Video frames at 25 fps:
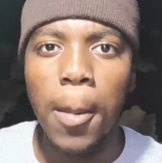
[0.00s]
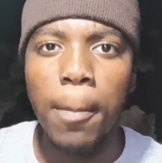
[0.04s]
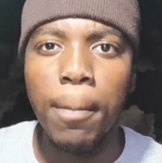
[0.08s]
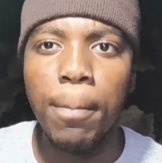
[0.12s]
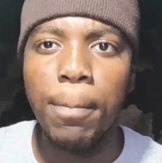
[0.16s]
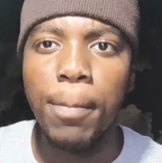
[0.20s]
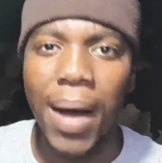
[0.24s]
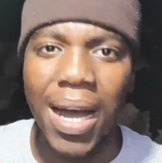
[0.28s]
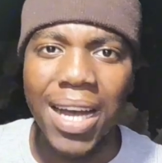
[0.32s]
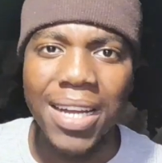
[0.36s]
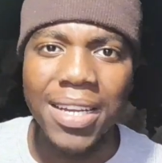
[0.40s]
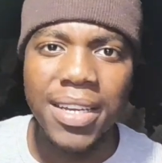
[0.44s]

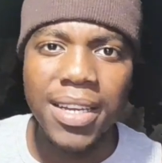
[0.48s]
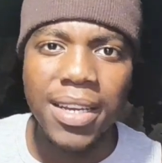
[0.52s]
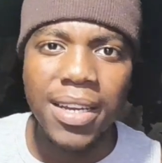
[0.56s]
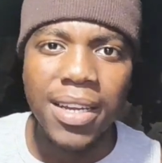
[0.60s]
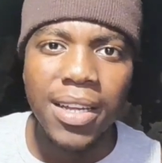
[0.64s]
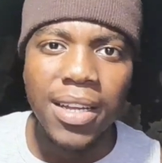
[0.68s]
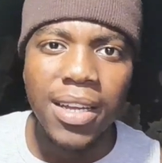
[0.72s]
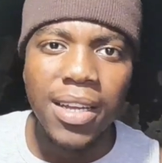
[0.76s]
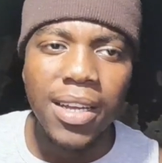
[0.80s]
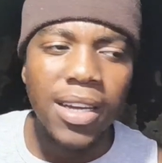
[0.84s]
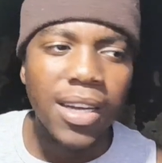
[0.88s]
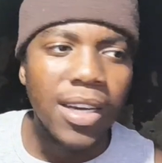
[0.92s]
But
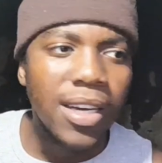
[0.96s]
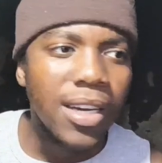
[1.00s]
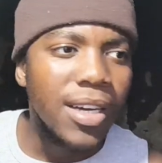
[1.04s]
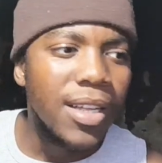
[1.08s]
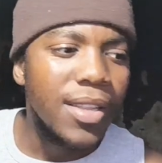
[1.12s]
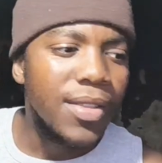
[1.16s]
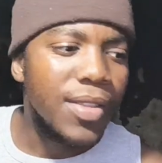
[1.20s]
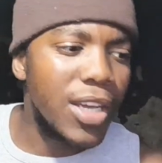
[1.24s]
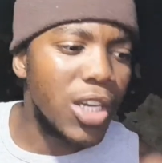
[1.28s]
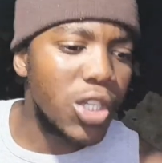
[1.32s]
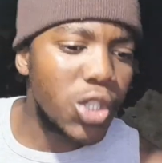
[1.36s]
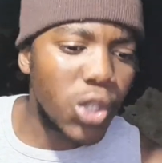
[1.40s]

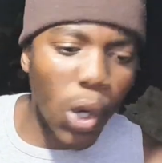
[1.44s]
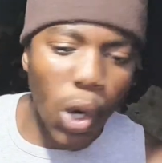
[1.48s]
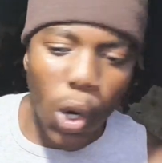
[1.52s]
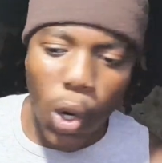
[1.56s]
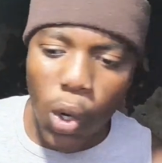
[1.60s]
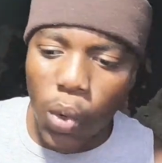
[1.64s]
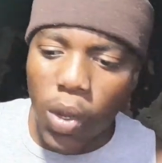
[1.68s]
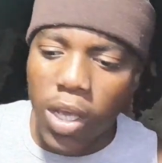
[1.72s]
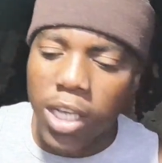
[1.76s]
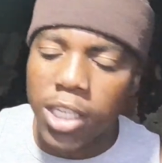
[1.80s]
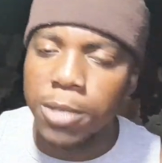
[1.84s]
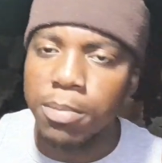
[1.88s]
there's
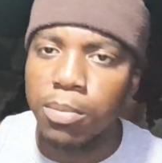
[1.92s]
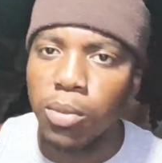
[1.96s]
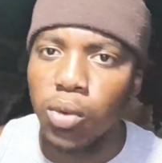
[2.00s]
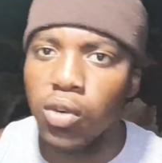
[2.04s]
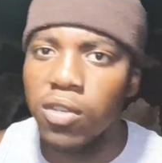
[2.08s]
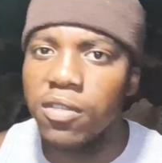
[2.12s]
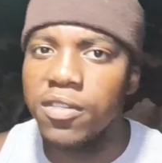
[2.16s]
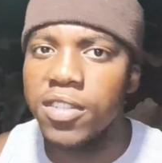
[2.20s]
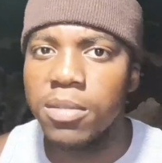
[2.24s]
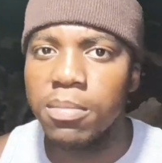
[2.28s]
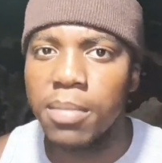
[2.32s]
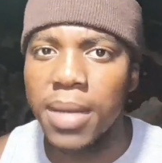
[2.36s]
always
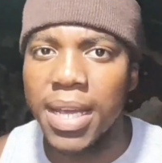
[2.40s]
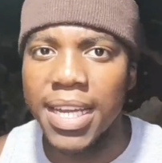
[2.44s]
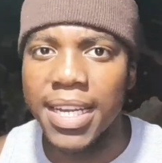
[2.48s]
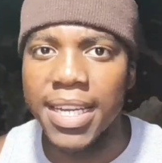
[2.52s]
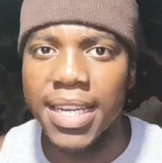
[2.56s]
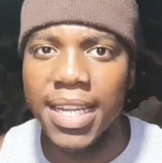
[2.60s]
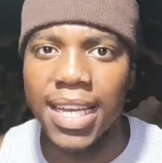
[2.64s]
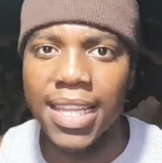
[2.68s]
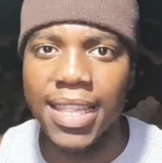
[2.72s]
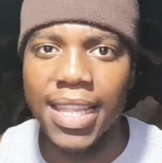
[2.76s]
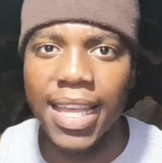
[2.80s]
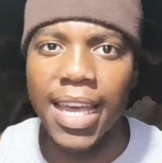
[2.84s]
moves made
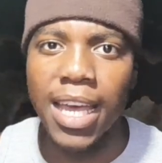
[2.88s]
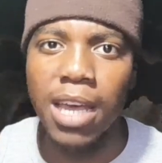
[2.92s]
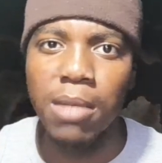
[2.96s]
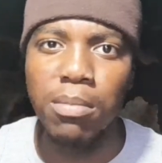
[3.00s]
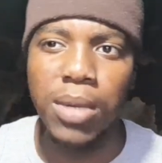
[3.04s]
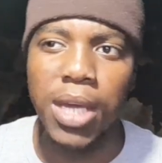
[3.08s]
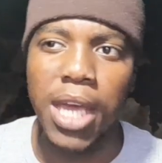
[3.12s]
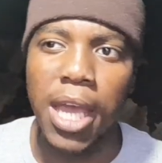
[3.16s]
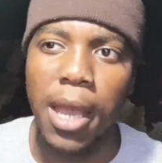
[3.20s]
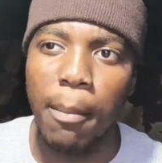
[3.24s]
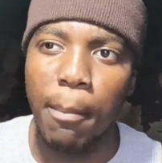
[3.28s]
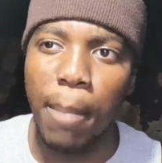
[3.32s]
in the
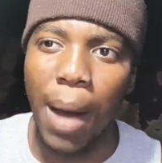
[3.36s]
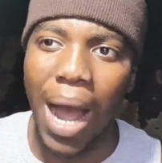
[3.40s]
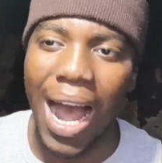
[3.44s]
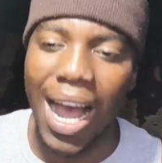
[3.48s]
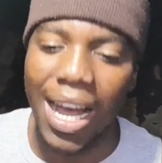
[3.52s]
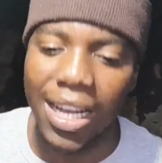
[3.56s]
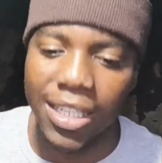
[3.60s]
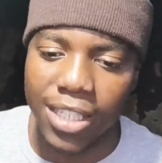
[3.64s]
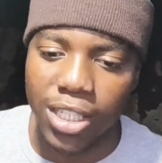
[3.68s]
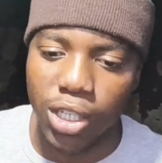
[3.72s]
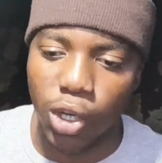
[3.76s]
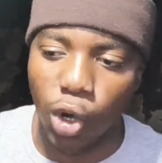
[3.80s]
MK
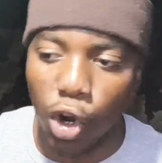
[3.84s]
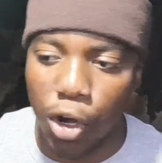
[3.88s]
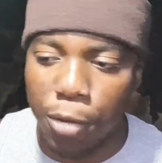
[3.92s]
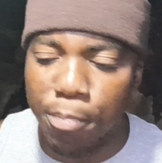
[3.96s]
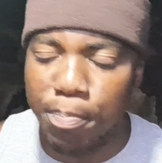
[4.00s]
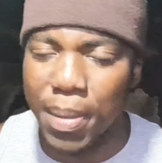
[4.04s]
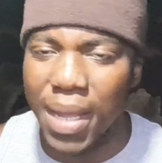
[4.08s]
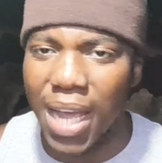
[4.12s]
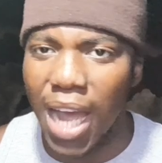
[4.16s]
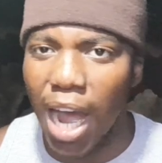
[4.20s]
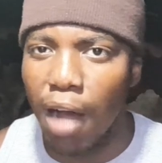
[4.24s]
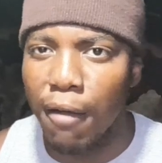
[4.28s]
party on
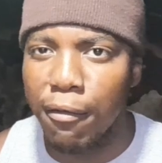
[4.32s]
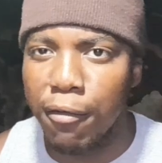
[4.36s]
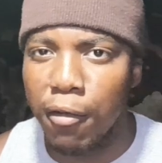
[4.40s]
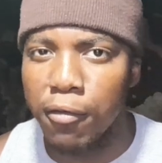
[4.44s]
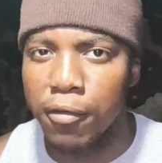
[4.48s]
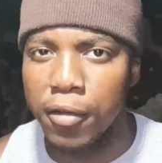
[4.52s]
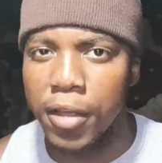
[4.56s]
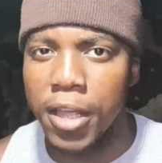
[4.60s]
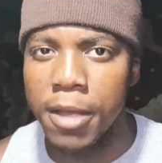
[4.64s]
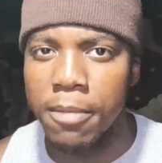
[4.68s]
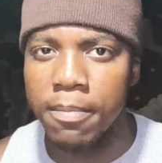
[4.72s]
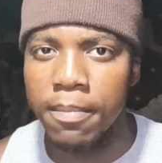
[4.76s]
behalf of
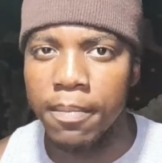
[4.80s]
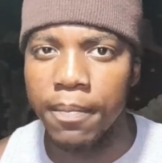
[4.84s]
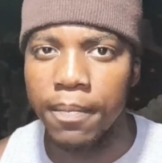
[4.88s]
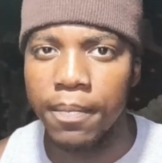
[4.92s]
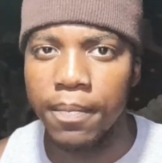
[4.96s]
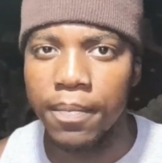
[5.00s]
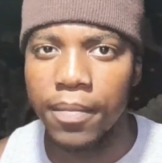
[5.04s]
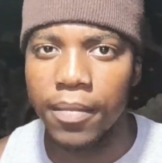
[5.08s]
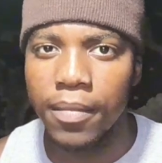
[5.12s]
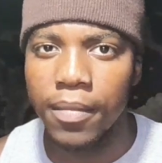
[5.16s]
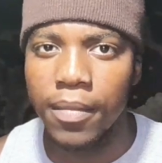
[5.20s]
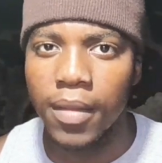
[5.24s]
him.
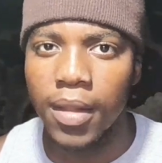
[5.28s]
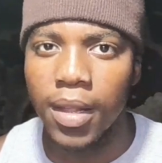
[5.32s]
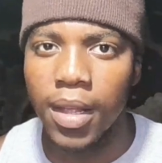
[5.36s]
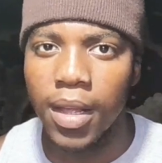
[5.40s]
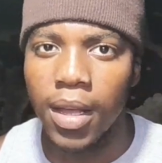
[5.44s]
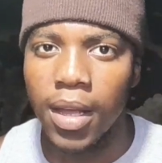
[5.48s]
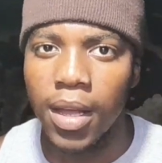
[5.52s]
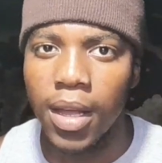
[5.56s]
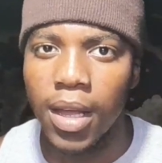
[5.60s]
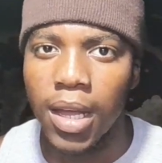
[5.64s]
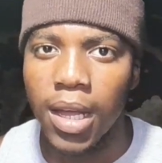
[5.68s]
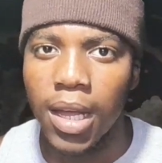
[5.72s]

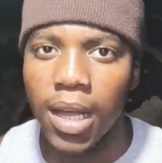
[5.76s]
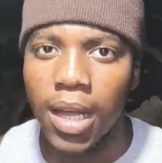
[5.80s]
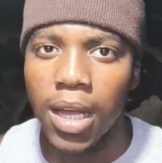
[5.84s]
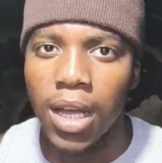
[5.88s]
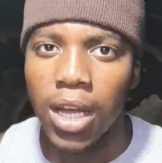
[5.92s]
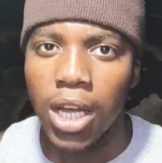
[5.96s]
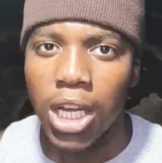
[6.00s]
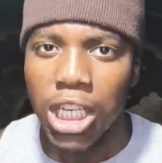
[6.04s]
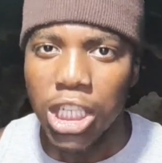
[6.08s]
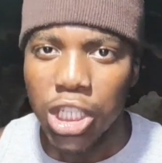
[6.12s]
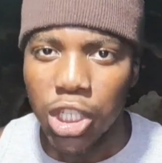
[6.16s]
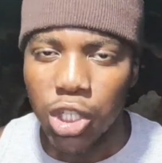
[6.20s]

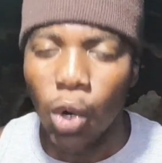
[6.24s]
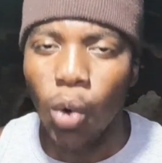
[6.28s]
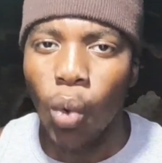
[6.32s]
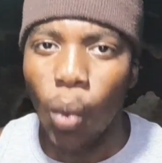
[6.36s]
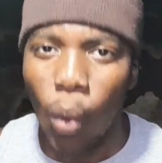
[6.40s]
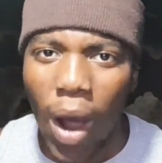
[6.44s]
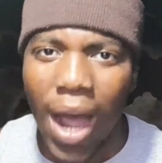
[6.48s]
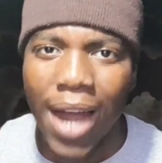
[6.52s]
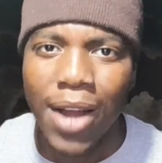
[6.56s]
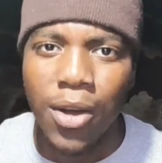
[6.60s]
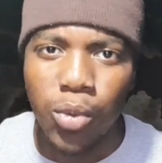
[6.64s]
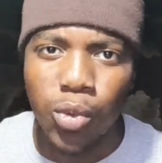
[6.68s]
So
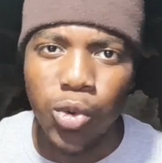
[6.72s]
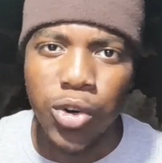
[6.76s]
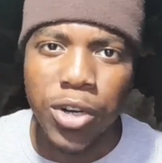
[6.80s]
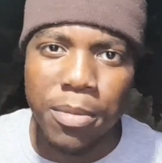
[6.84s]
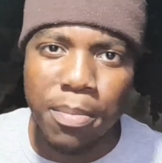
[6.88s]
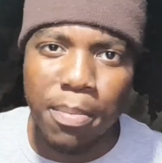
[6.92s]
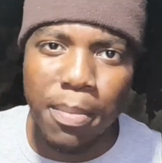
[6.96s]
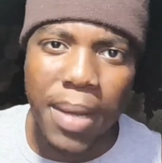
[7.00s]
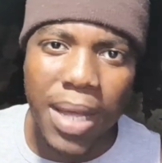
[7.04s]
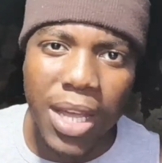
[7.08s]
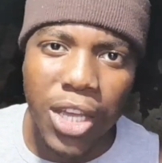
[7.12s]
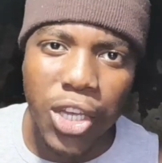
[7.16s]
what would
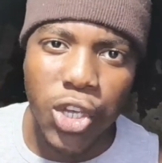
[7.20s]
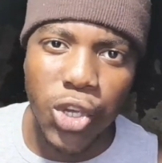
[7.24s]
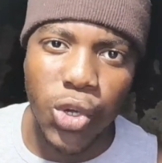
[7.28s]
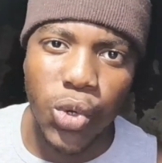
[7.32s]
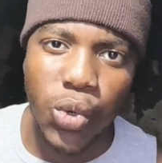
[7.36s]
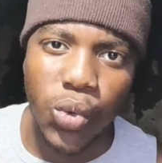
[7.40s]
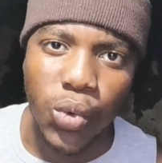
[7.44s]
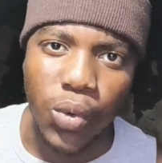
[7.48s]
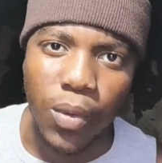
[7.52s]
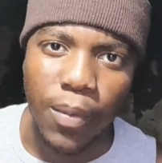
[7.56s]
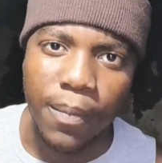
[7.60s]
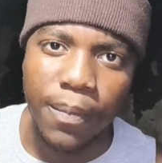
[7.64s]
make
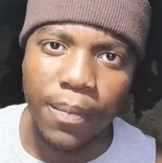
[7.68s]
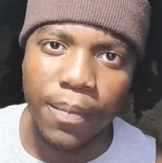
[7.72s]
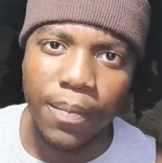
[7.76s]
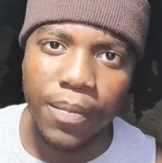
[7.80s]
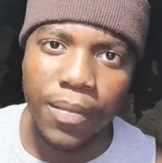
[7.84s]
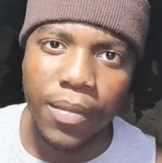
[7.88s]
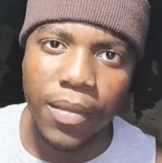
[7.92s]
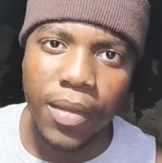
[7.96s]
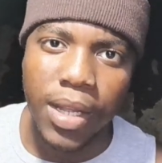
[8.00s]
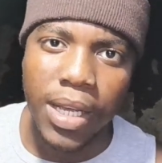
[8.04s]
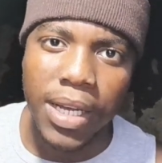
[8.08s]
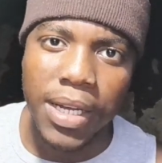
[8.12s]
you
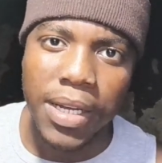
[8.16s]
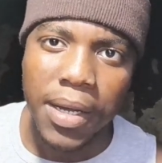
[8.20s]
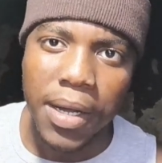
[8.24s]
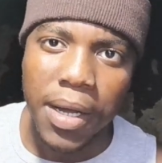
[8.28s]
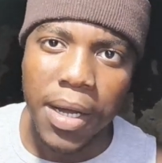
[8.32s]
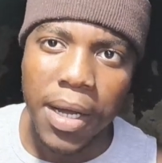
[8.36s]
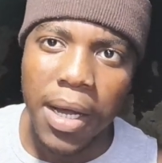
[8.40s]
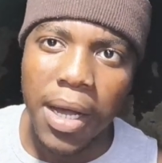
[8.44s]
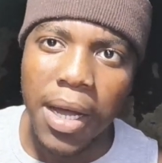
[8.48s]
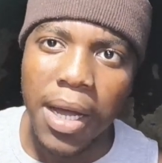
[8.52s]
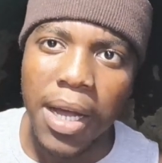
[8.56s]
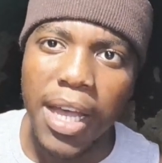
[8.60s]

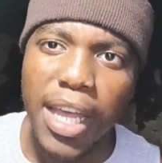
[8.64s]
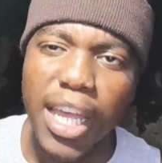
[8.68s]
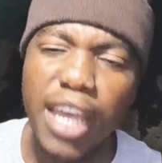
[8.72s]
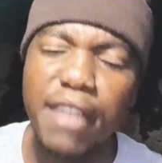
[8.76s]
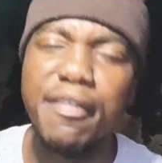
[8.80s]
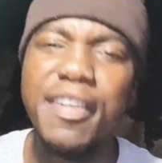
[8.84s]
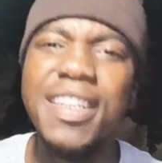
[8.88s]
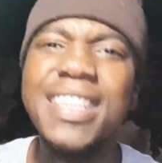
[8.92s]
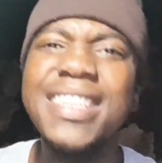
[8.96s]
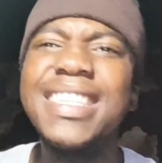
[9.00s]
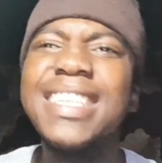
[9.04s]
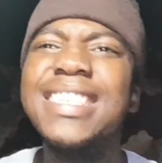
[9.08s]

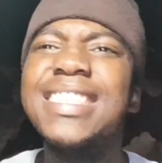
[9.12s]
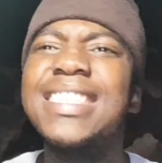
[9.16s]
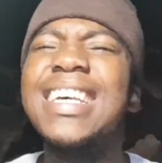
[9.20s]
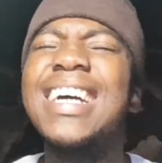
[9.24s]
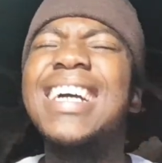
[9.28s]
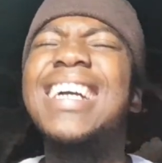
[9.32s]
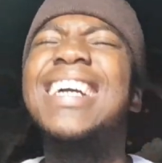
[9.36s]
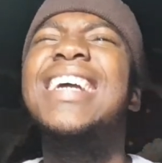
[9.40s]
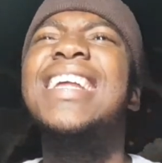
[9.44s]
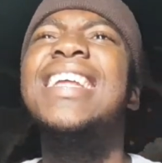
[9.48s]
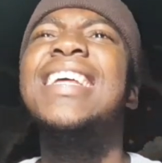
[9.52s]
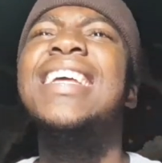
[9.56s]
even
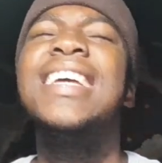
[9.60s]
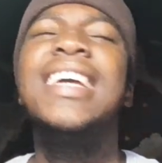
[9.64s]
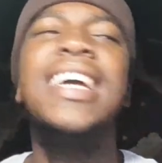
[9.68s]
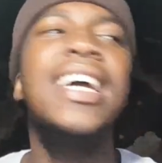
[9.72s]
disagree?